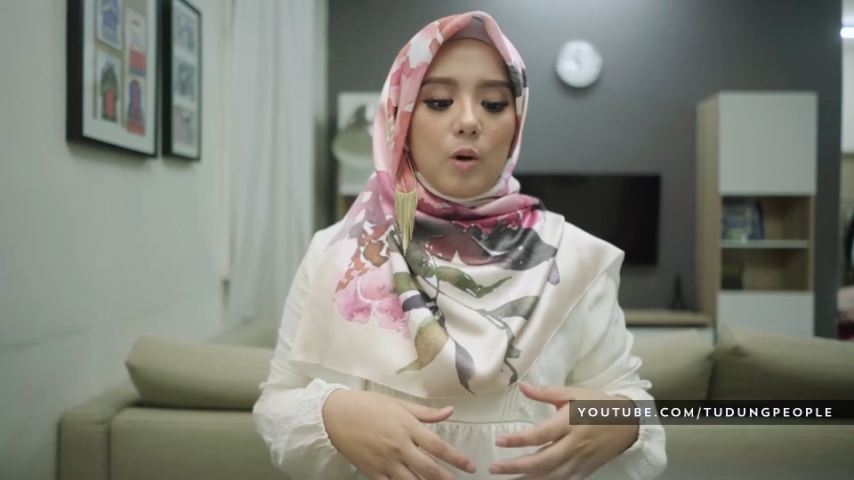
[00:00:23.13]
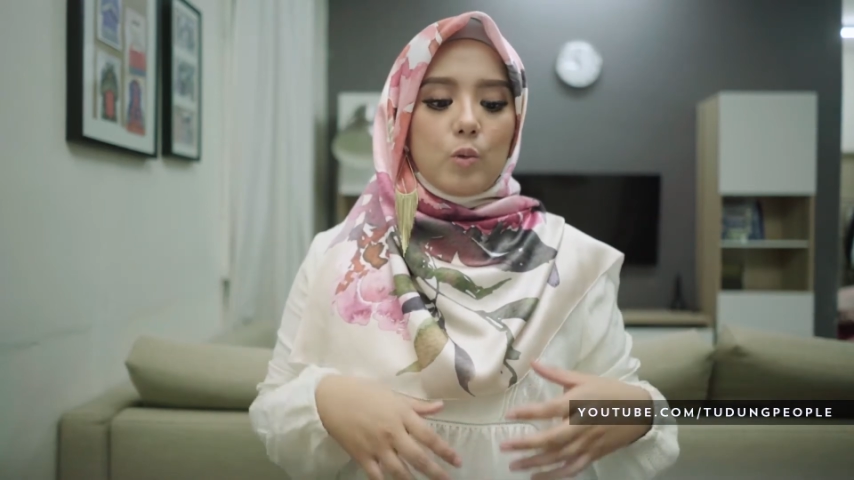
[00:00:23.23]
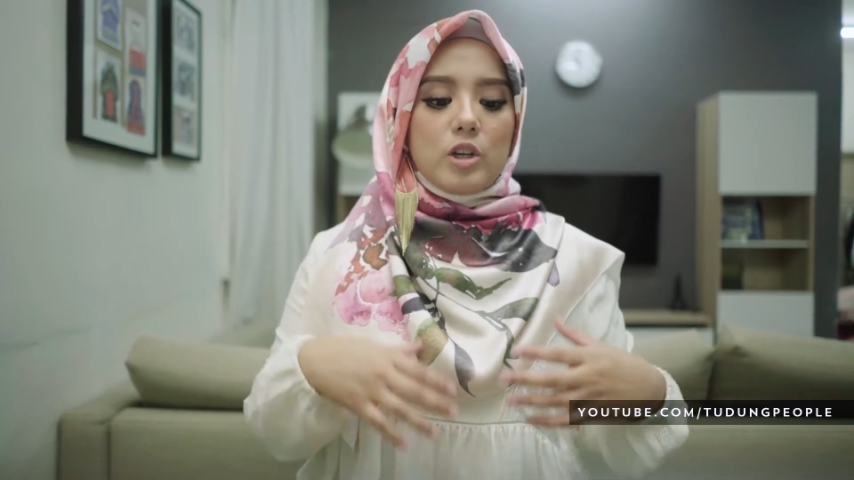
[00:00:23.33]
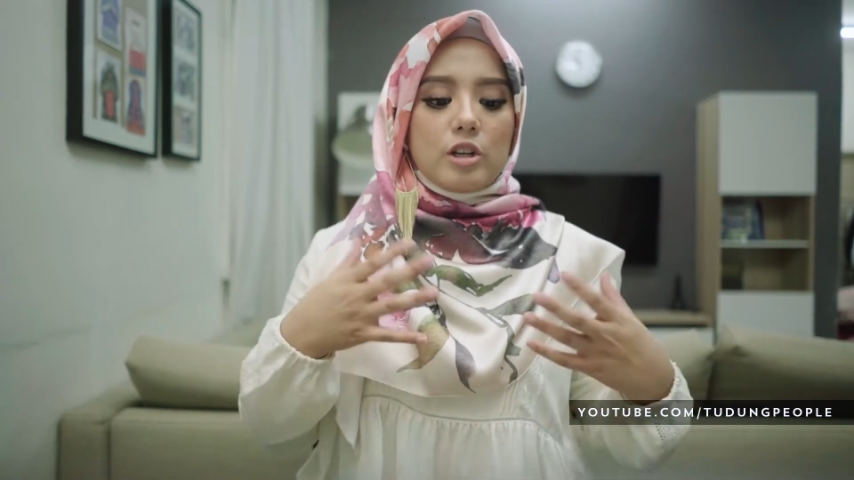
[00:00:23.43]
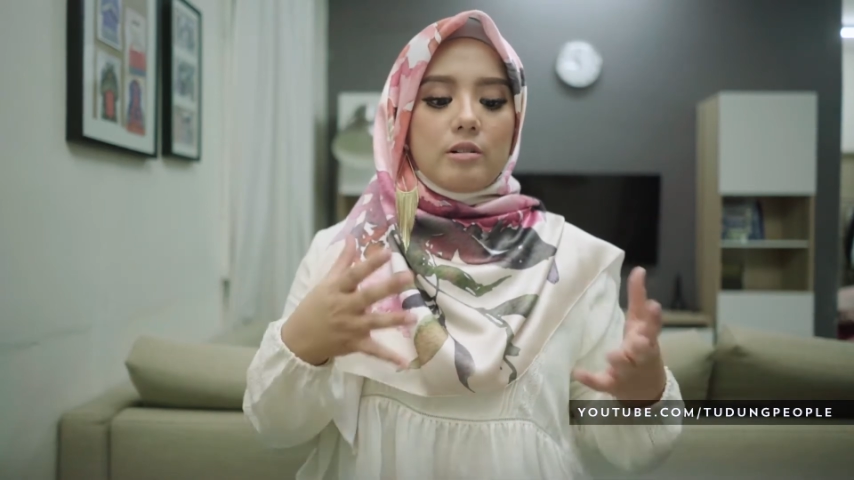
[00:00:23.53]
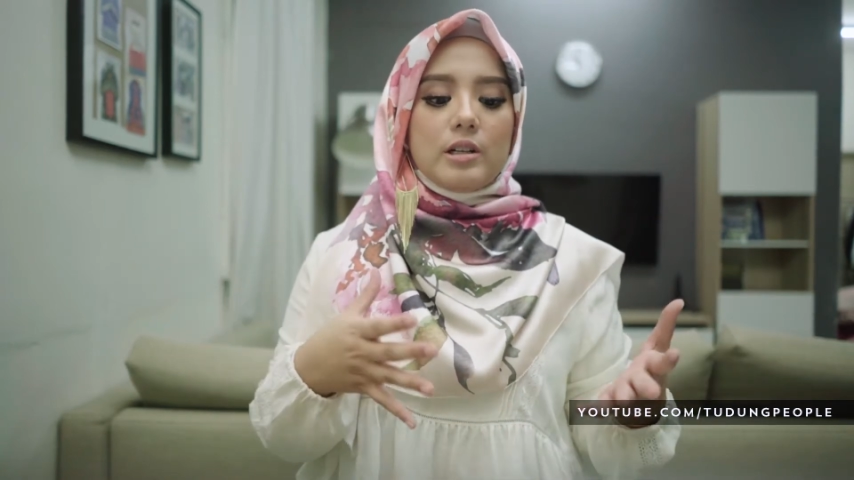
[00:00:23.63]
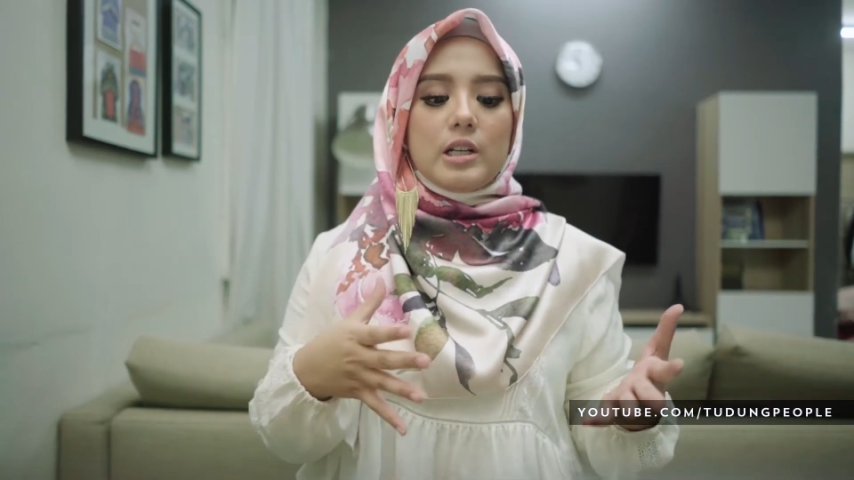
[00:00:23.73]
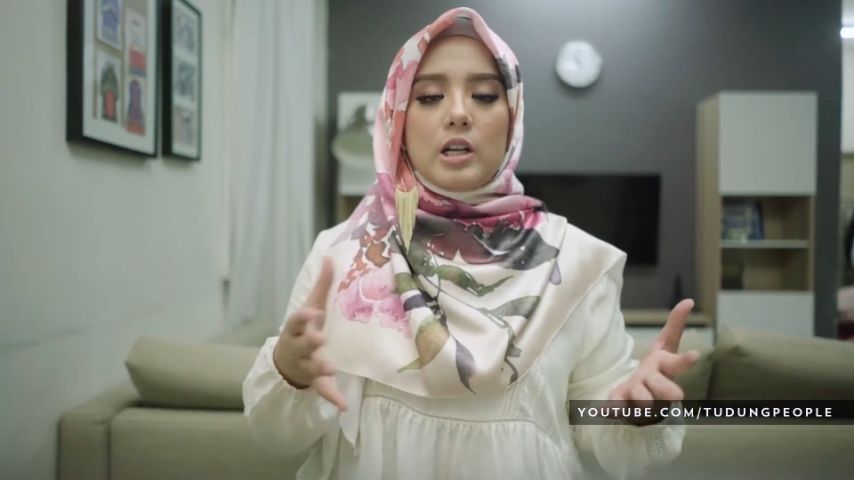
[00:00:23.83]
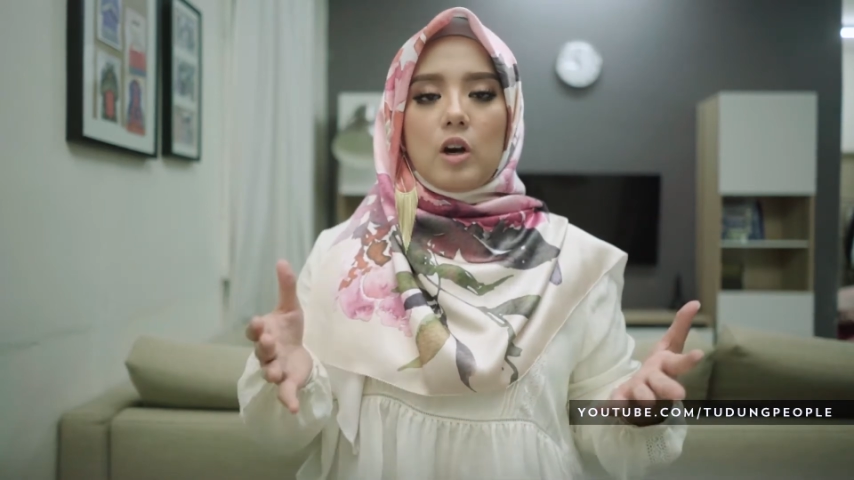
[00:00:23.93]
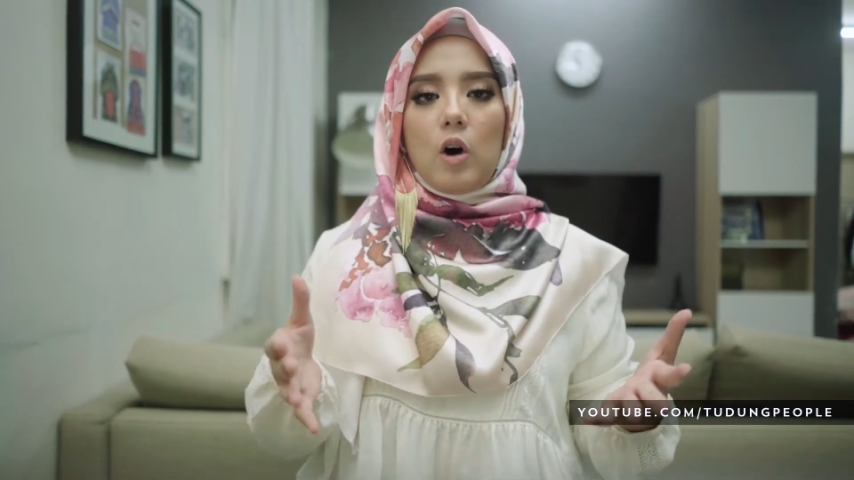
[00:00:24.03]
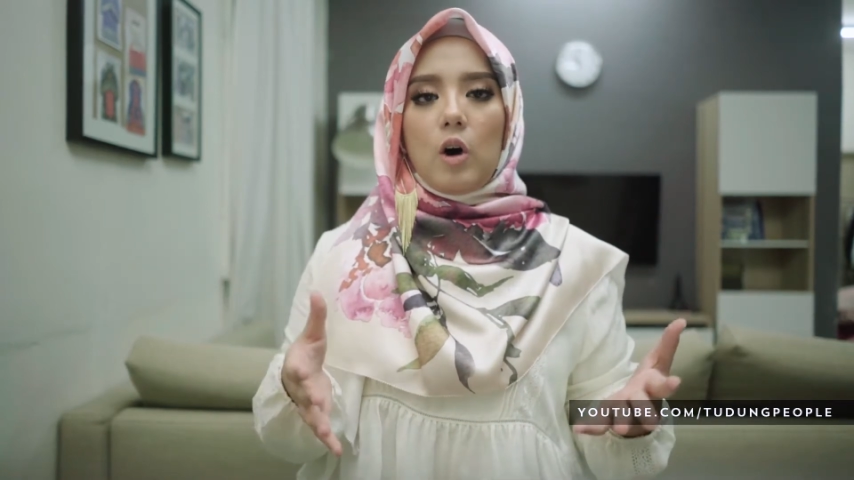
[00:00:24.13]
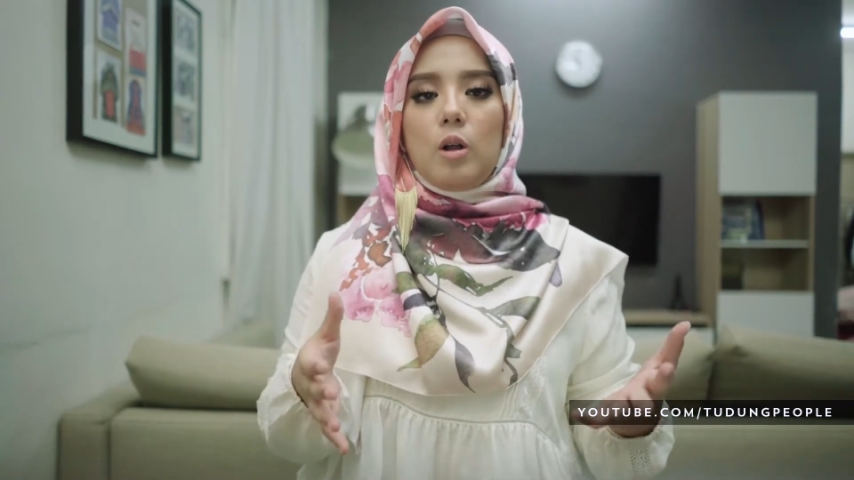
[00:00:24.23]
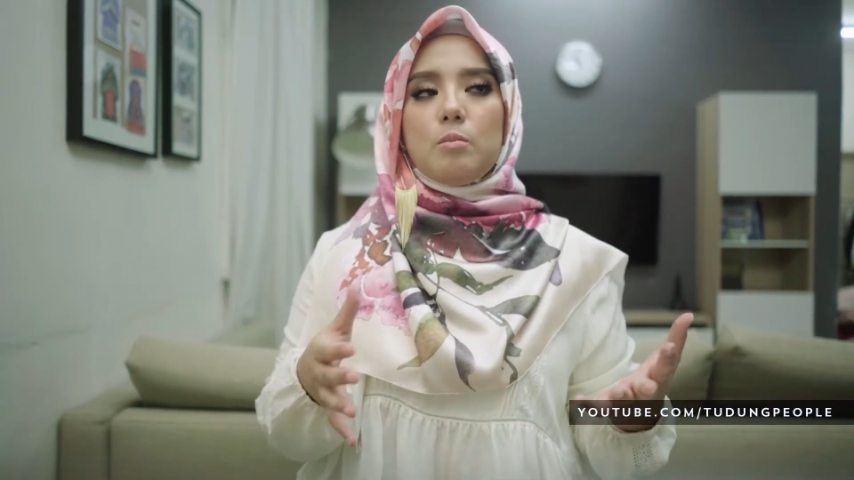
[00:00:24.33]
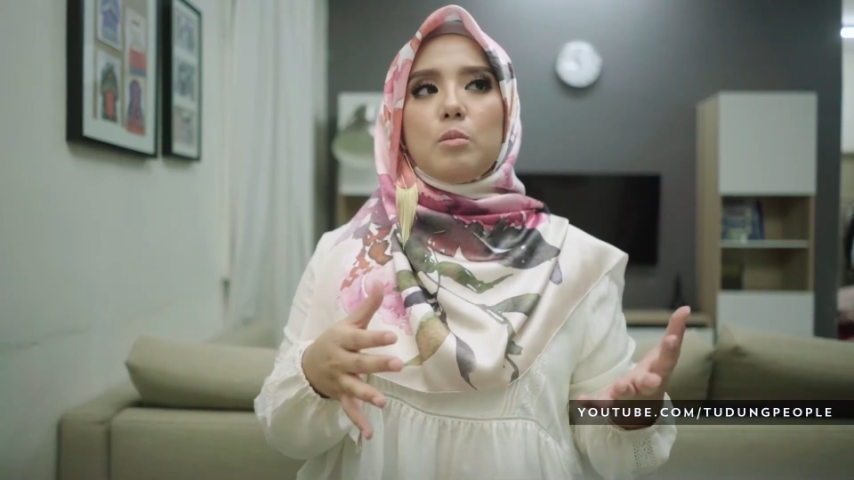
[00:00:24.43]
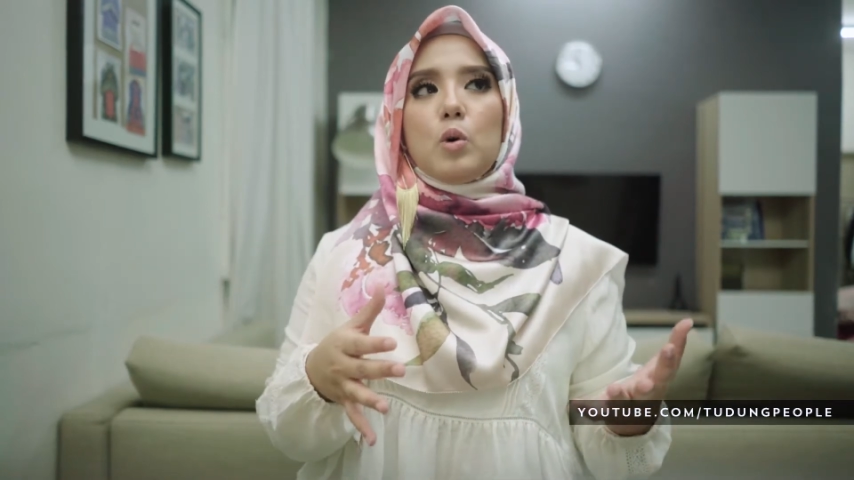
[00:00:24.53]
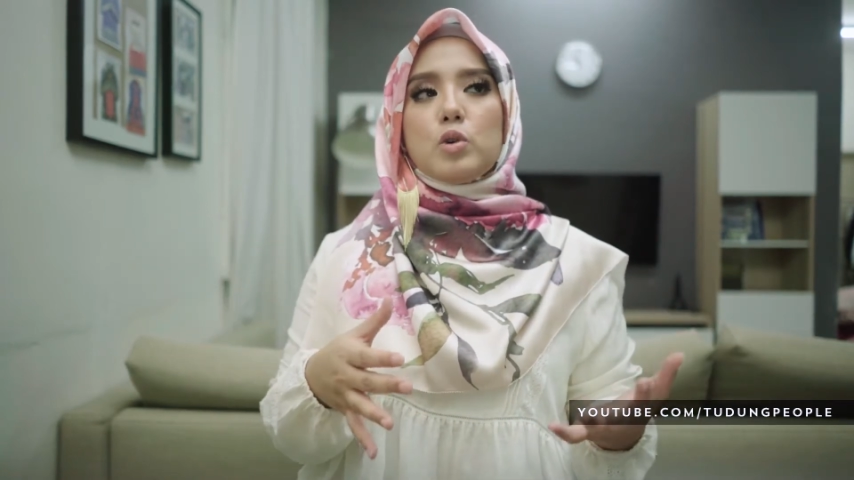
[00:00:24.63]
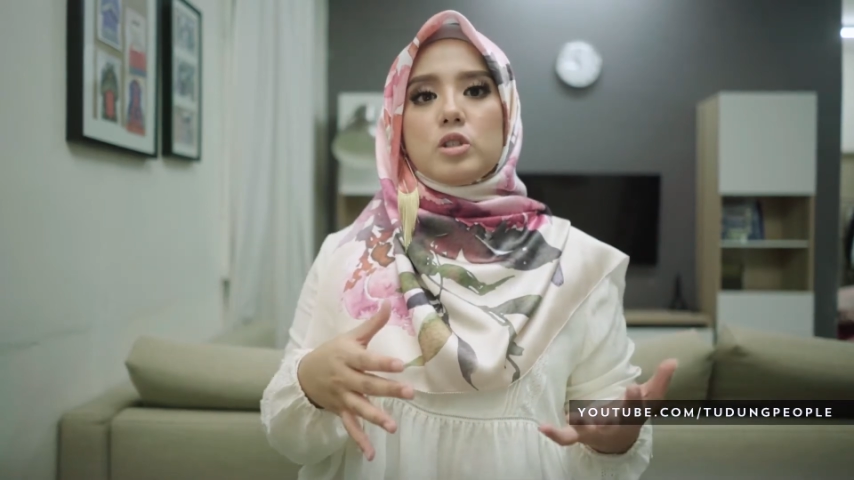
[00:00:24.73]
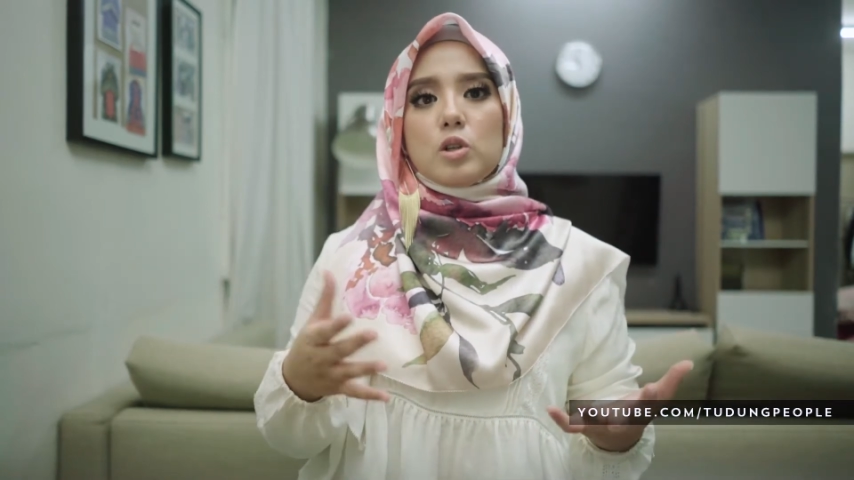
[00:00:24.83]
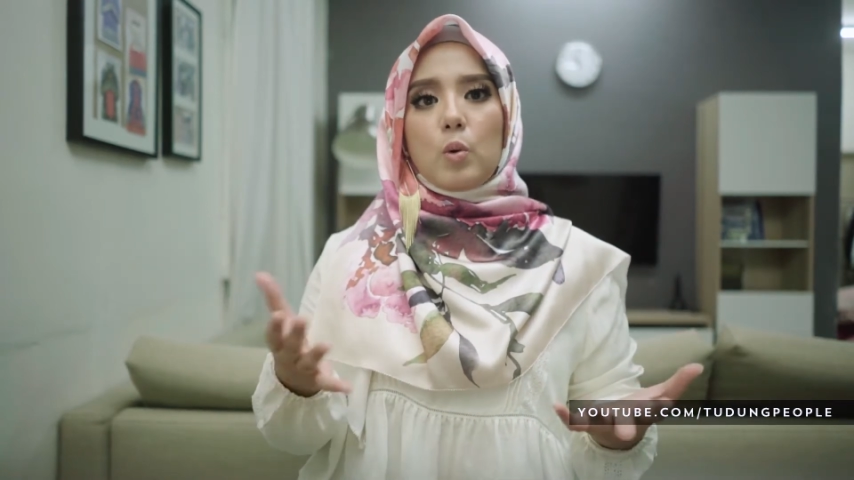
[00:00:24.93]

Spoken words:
we generally call most